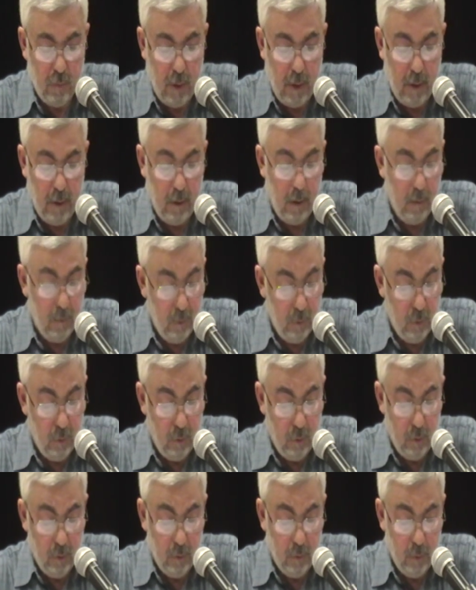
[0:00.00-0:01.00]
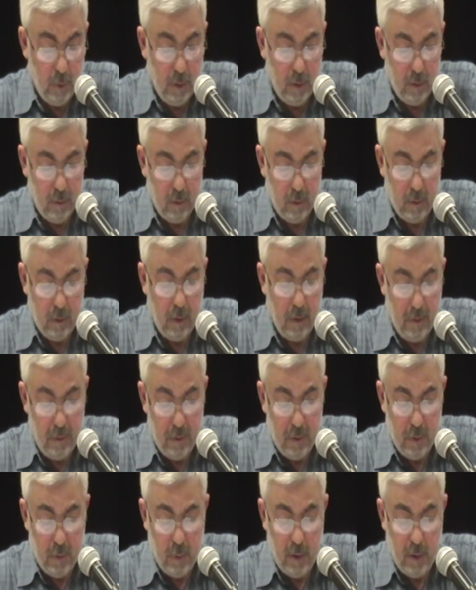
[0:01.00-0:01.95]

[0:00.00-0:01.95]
by Davutoglu and others,